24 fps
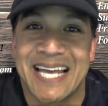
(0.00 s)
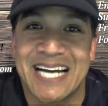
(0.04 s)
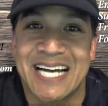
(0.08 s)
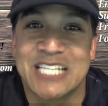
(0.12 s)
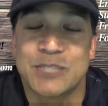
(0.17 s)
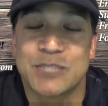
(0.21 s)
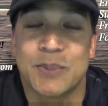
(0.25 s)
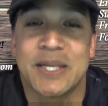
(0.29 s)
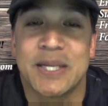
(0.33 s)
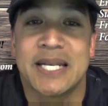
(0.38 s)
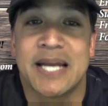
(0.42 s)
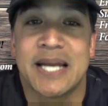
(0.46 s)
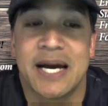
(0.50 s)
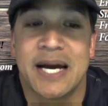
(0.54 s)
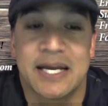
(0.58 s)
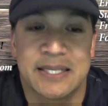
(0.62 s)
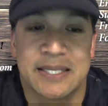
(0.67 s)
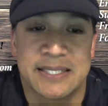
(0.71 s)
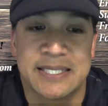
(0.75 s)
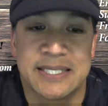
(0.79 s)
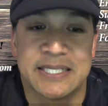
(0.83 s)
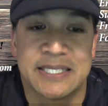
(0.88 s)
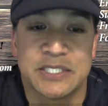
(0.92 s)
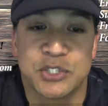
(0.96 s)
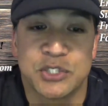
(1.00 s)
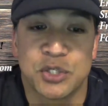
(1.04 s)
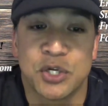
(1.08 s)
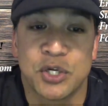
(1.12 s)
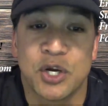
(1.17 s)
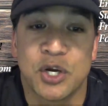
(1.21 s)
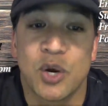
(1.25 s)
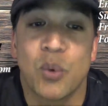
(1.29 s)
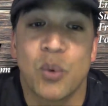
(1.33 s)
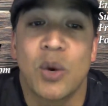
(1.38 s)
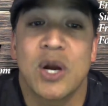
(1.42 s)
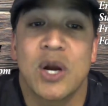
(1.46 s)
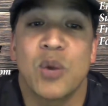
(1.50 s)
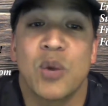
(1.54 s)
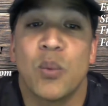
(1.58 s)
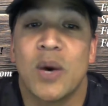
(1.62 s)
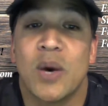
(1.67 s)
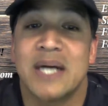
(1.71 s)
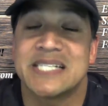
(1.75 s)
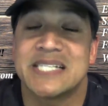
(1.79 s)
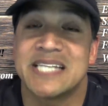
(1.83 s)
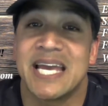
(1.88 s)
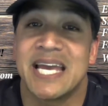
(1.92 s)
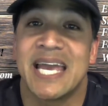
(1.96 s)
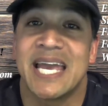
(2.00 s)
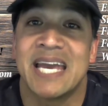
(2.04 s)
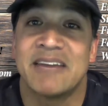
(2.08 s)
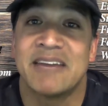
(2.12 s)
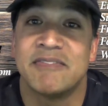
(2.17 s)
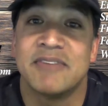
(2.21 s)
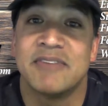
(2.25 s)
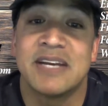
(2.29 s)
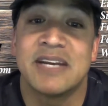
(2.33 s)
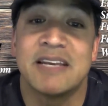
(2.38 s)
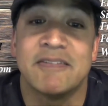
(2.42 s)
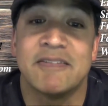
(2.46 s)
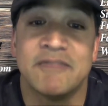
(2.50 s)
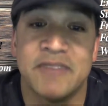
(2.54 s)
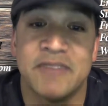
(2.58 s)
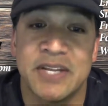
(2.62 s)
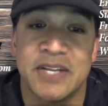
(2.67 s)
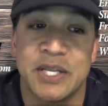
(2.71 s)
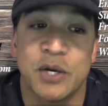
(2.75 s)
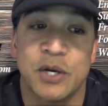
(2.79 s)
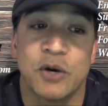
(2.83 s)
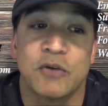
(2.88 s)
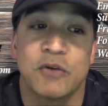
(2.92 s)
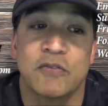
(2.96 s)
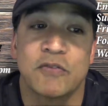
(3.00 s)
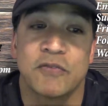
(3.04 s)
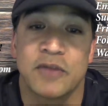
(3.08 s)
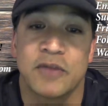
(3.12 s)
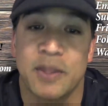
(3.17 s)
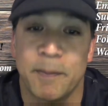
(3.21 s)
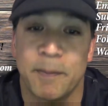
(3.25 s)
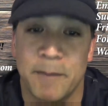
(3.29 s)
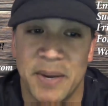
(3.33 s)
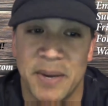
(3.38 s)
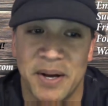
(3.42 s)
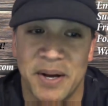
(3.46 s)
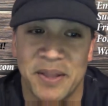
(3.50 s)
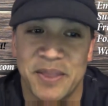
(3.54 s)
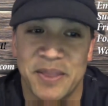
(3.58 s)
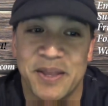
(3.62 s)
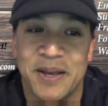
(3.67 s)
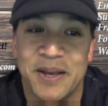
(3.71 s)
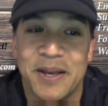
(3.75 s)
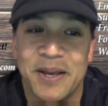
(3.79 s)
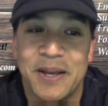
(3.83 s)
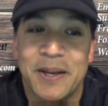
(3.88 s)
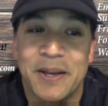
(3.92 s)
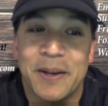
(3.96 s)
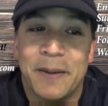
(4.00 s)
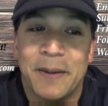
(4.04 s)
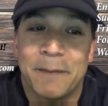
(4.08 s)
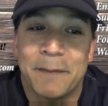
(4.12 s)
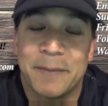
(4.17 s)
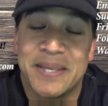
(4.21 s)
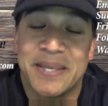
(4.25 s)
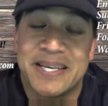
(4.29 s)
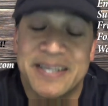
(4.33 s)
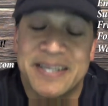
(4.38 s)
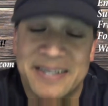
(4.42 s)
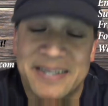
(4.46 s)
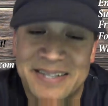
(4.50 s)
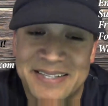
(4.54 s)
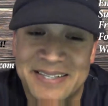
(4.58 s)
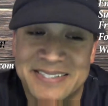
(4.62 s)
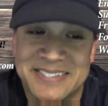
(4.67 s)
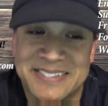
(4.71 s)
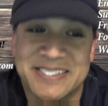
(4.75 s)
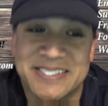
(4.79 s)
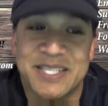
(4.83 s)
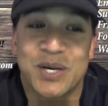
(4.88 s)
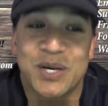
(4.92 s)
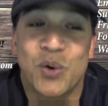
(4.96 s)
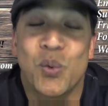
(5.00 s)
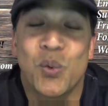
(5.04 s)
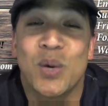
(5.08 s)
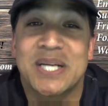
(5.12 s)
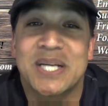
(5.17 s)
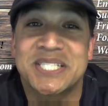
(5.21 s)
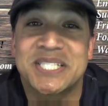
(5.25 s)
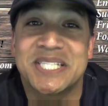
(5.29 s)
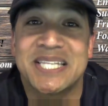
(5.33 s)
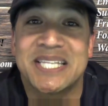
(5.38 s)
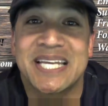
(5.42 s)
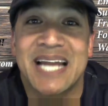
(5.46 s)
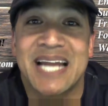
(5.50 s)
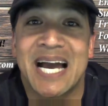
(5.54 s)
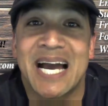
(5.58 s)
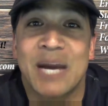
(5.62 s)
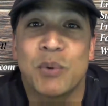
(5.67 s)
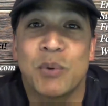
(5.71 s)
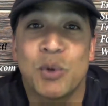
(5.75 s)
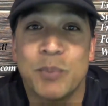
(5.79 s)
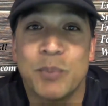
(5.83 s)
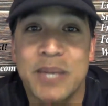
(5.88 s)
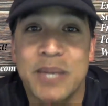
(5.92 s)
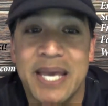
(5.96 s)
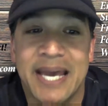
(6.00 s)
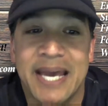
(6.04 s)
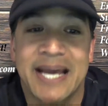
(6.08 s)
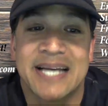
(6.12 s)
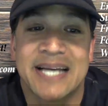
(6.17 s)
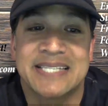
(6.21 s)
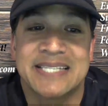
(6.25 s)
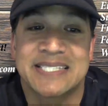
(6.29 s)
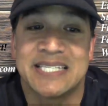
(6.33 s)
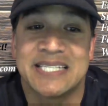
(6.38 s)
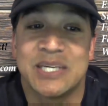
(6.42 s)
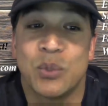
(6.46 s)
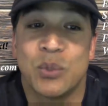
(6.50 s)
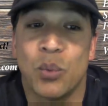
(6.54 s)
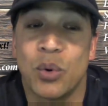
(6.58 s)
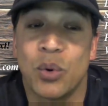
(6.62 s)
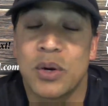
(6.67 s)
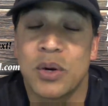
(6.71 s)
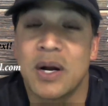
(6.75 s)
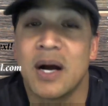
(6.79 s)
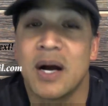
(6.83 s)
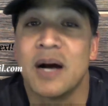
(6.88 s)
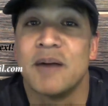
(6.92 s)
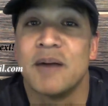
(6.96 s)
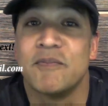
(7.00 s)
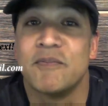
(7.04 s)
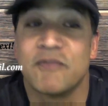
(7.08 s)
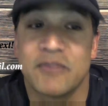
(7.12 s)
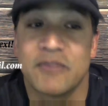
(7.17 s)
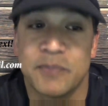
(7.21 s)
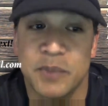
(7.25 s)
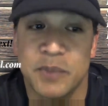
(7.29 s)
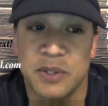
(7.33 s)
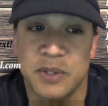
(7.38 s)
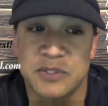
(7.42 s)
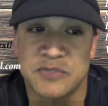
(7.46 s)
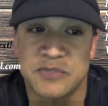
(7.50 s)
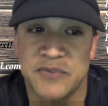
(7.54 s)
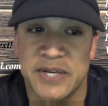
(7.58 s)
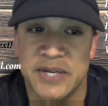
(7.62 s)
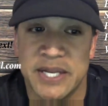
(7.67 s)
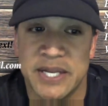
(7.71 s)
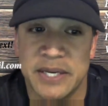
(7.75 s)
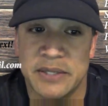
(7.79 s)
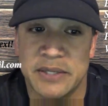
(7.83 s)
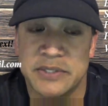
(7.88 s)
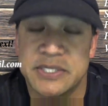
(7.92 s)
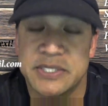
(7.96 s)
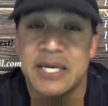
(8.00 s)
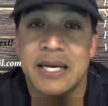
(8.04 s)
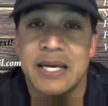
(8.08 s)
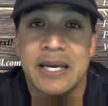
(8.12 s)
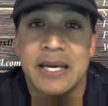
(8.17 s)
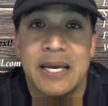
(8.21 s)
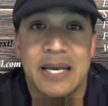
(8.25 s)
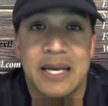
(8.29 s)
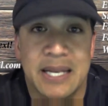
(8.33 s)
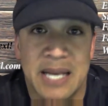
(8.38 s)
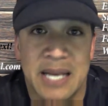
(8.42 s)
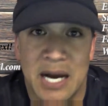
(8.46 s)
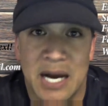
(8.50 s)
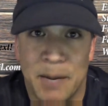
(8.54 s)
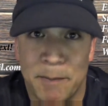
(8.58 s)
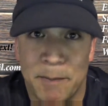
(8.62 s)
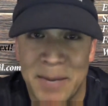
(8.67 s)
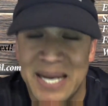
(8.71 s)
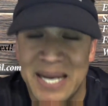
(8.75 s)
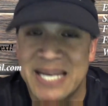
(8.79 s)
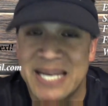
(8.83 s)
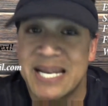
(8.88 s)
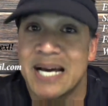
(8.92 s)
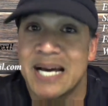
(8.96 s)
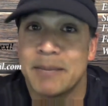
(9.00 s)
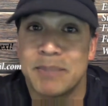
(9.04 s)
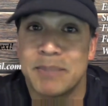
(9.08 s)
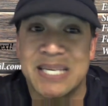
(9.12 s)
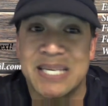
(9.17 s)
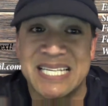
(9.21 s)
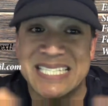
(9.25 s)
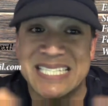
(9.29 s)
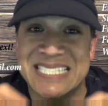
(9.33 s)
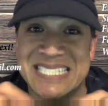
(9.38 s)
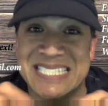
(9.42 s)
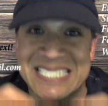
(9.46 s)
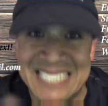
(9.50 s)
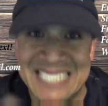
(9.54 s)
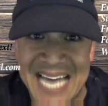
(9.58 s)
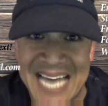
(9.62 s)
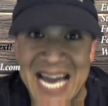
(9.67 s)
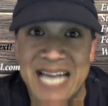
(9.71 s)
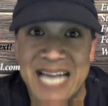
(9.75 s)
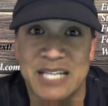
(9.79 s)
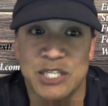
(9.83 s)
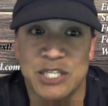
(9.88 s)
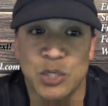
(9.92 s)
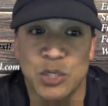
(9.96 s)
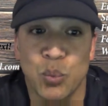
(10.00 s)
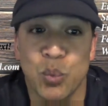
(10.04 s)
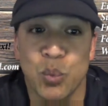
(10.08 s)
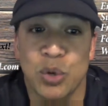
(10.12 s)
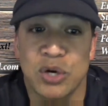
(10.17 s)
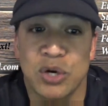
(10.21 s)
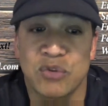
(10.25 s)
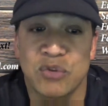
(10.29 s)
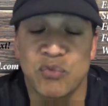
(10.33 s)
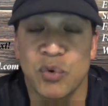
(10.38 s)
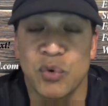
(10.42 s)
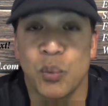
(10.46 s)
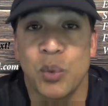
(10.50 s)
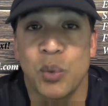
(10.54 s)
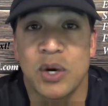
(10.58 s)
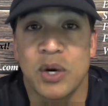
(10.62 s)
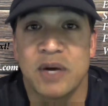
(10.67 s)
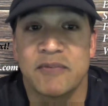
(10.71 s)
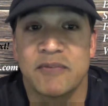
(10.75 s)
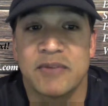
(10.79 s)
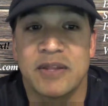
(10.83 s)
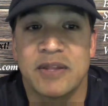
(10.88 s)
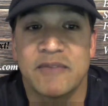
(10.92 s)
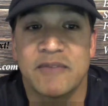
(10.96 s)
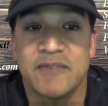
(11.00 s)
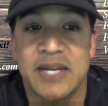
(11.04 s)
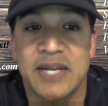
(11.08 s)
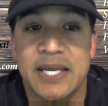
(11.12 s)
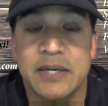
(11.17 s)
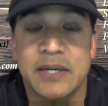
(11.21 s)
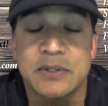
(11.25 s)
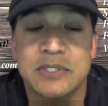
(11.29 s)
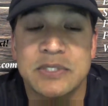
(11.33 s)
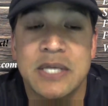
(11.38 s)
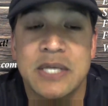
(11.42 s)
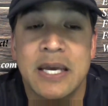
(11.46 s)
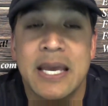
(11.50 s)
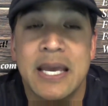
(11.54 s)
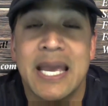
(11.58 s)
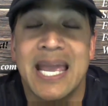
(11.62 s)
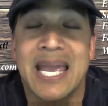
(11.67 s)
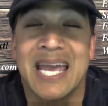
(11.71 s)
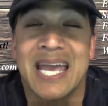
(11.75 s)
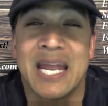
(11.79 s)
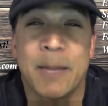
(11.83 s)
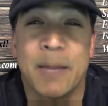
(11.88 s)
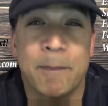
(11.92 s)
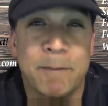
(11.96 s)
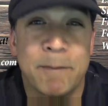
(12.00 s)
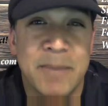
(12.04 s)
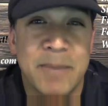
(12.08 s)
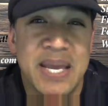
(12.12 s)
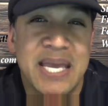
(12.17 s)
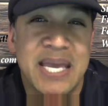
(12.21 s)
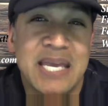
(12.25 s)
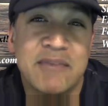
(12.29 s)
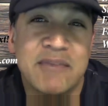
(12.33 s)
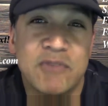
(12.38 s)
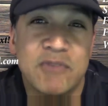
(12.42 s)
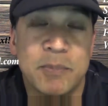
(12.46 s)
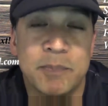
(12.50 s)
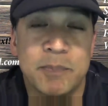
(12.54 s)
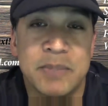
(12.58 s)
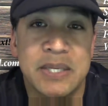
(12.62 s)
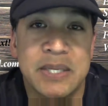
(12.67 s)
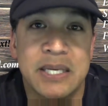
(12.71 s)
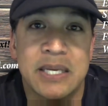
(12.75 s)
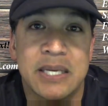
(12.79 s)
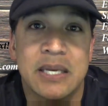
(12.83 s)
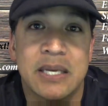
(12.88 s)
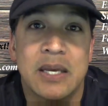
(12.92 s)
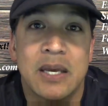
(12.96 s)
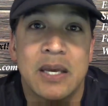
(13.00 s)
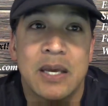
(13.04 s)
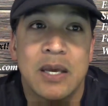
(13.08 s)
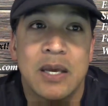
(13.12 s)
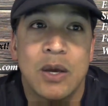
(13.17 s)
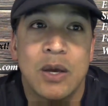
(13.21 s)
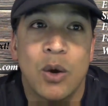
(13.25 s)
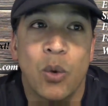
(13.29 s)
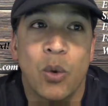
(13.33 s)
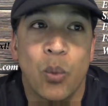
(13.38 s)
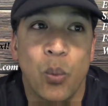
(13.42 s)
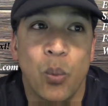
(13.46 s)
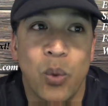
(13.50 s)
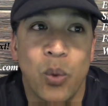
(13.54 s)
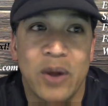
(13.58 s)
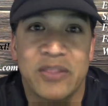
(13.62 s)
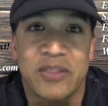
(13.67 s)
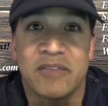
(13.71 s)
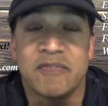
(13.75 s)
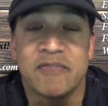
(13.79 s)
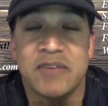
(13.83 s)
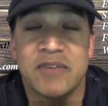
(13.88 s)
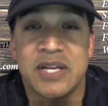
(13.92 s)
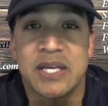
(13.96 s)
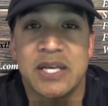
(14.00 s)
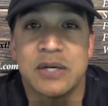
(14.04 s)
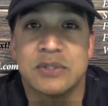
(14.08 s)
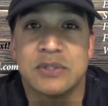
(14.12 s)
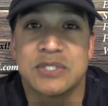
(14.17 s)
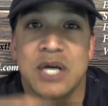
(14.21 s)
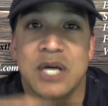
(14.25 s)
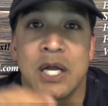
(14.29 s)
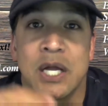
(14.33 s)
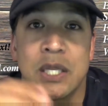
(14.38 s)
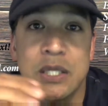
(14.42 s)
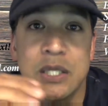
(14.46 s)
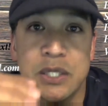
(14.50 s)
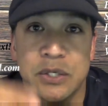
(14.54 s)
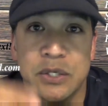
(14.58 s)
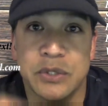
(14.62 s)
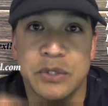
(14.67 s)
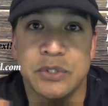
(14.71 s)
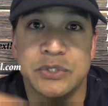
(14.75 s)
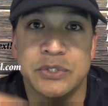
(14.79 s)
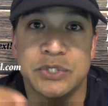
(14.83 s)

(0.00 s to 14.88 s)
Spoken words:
not least, you're going to want to watch every video for the month, because the question that I will be asking will come from those videos. Now, it might not be exactly word for word from the videos, and it may even be what the videos will allude